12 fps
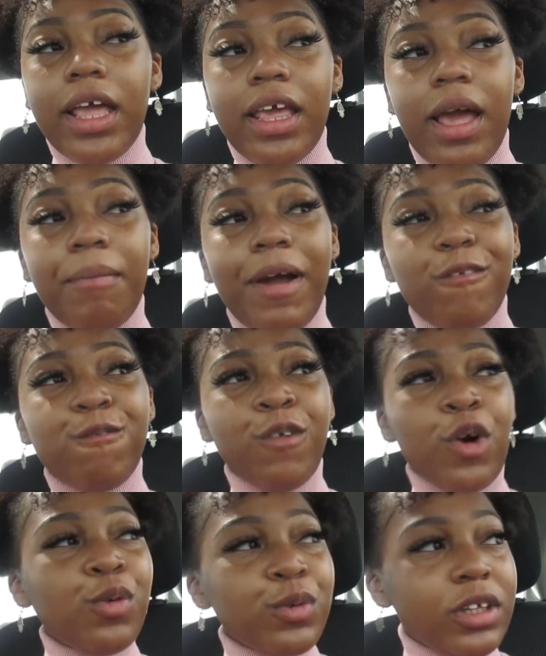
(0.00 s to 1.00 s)
yeah, my
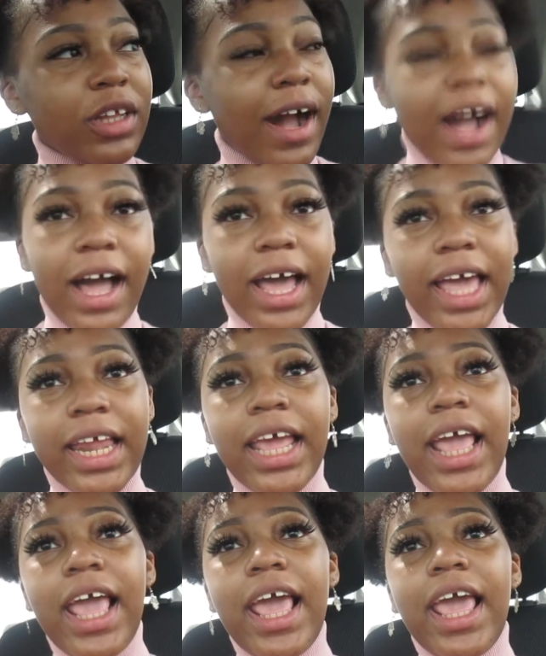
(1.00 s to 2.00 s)
phone died,
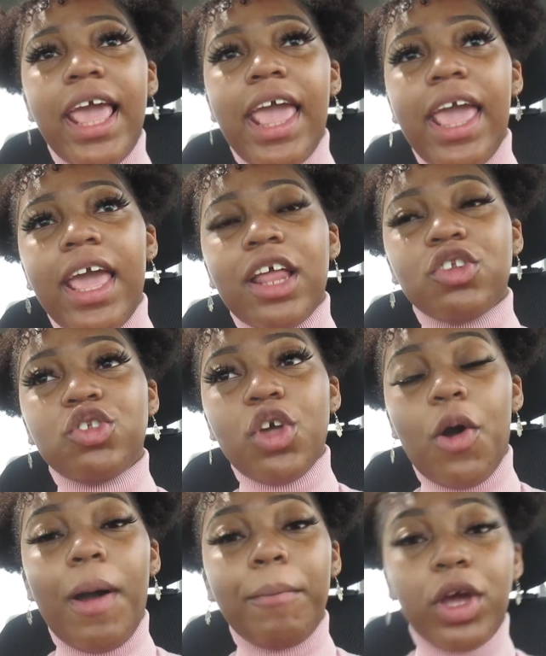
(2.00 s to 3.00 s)
and so
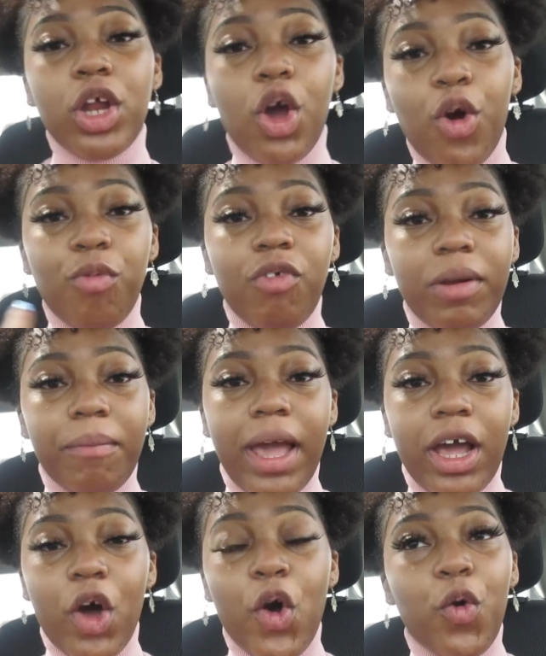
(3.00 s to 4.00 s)
I'm gonna go run
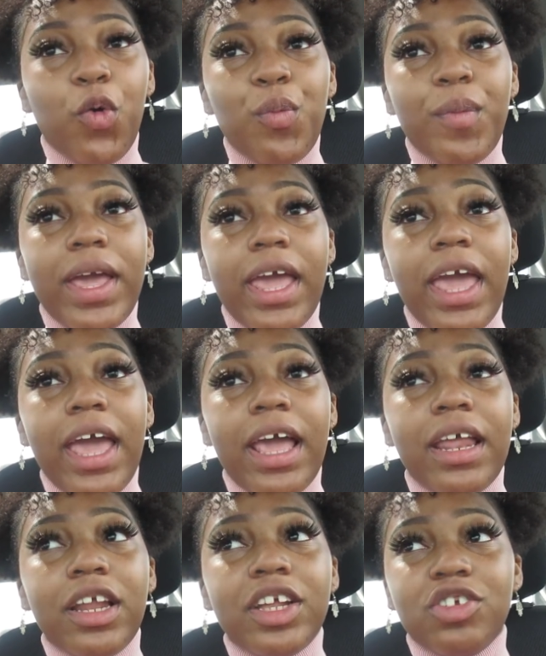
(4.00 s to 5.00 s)
back home
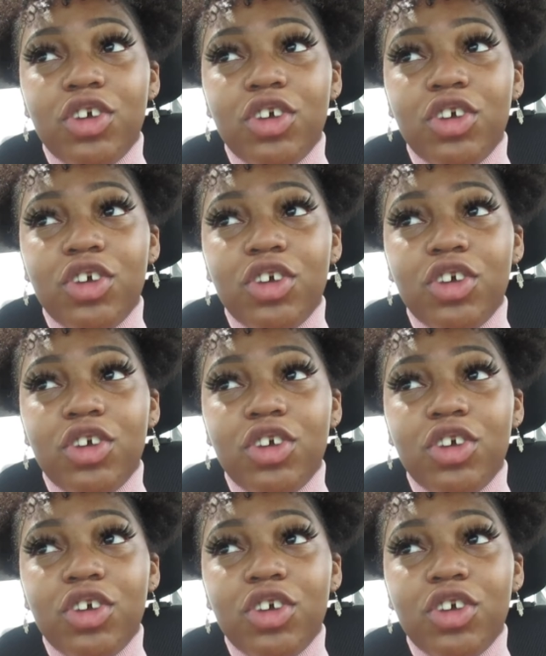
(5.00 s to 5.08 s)
and